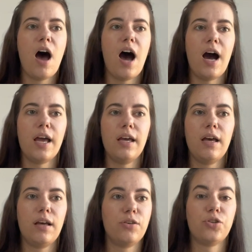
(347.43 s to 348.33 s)

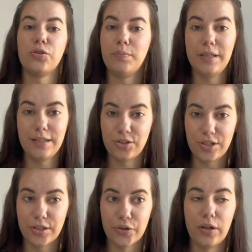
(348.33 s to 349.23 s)
I should be in
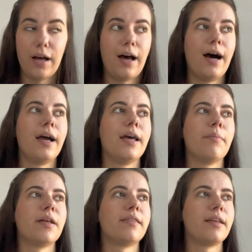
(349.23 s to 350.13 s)
jail. I
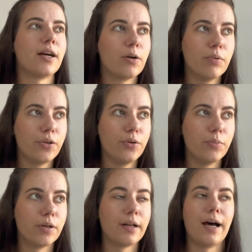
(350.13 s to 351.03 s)
am a terrible
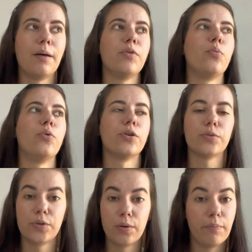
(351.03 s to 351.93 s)
human. I'm the
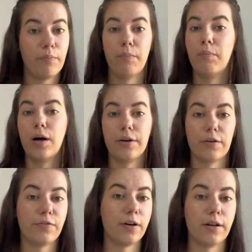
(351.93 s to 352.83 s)
worst
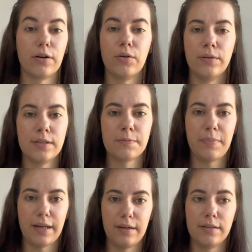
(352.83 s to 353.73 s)
mother, father on this
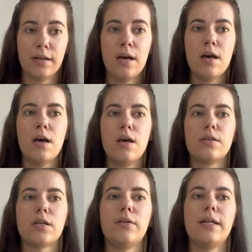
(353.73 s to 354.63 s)
planet.
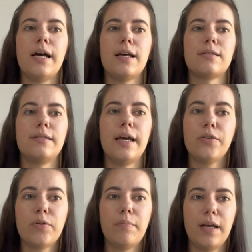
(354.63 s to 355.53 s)
So it has
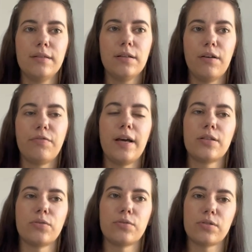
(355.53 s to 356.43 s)
detrimental
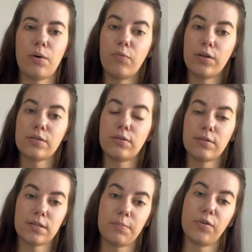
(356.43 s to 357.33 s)
effects on someone's
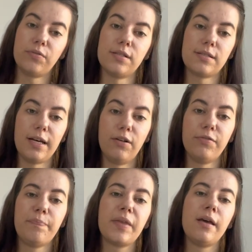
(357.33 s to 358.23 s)
concept of the self.